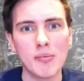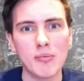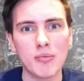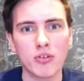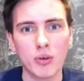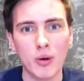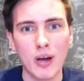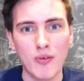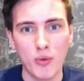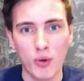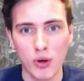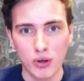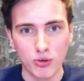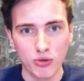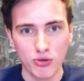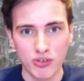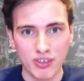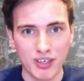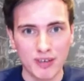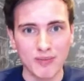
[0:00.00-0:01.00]
So everyone
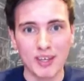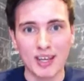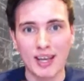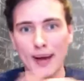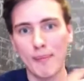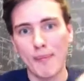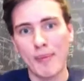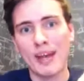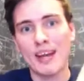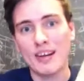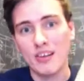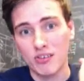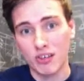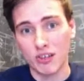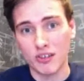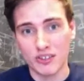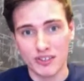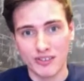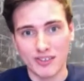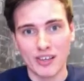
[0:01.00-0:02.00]
who's received the campaign, as
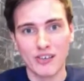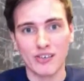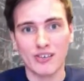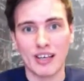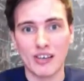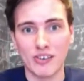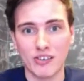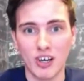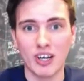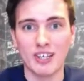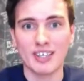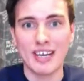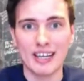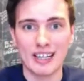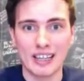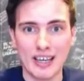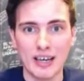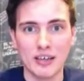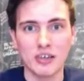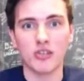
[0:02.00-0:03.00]
long as the sales letter's got a
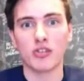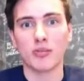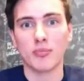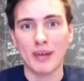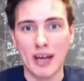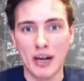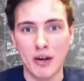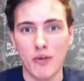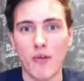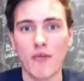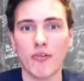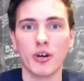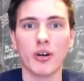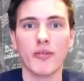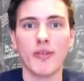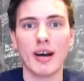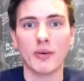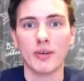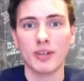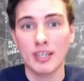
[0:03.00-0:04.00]
deadline and some kind of offer
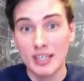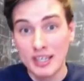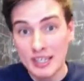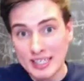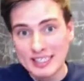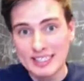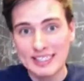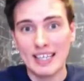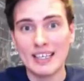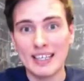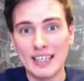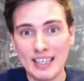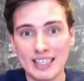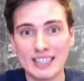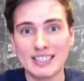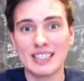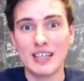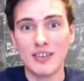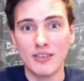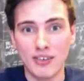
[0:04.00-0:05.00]
around it, send in a
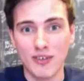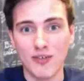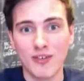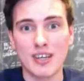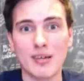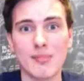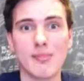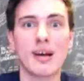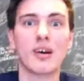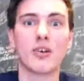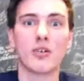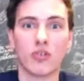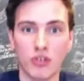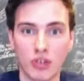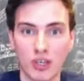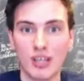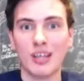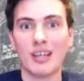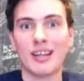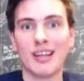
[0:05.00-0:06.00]
series of
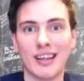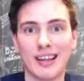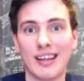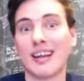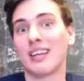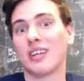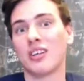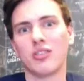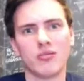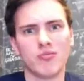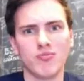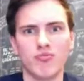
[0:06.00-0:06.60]
emails like you